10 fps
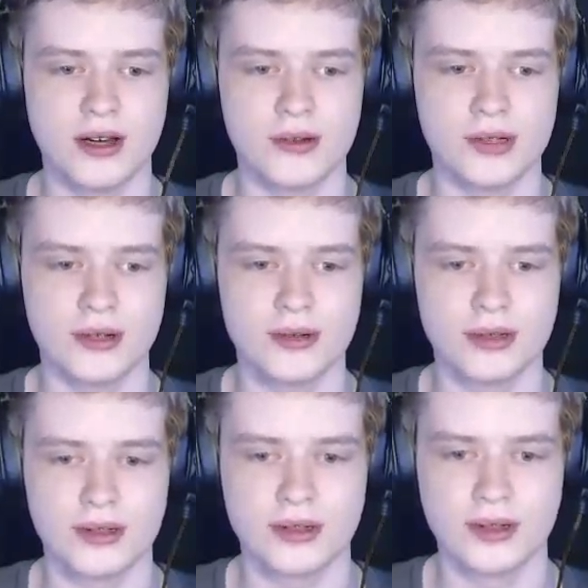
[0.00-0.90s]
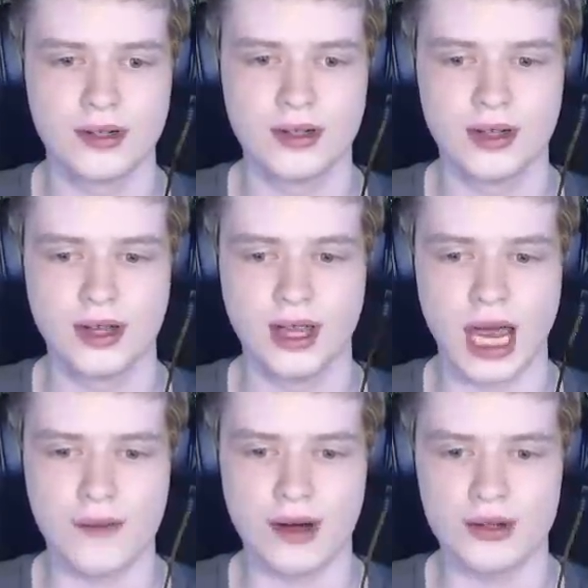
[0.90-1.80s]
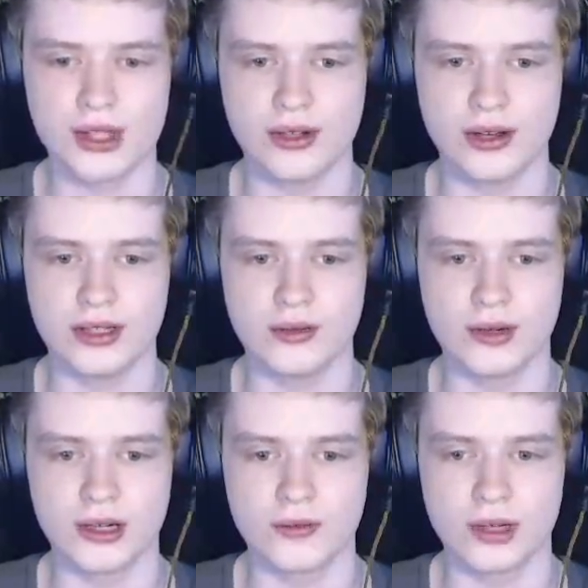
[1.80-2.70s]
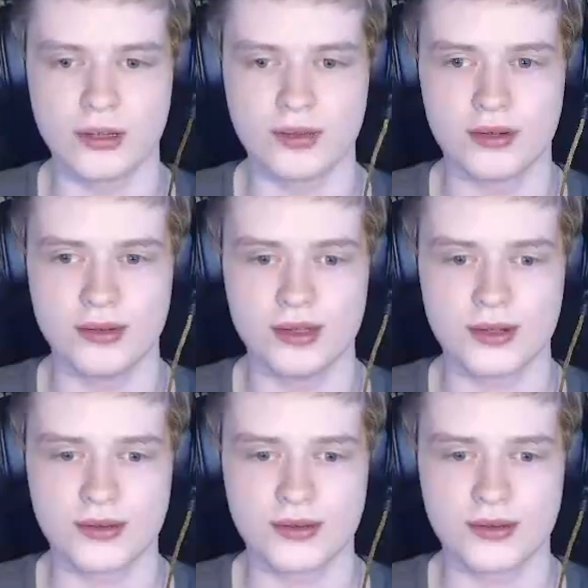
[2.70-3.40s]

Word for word: Oh no, I have honestly no idea where where the broom is.